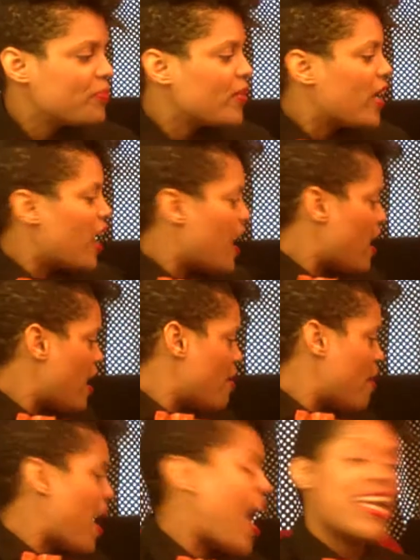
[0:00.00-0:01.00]

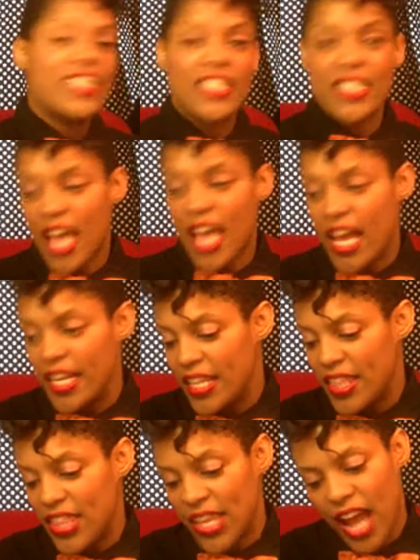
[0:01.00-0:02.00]
I
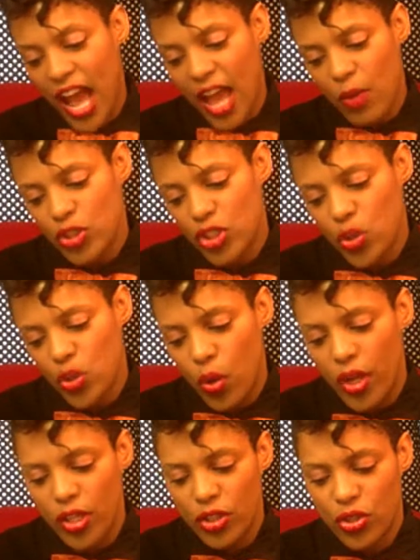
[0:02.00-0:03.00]
decided that I was
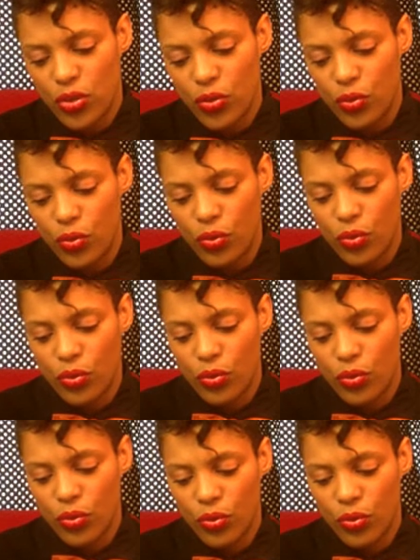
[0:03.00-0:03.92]
going to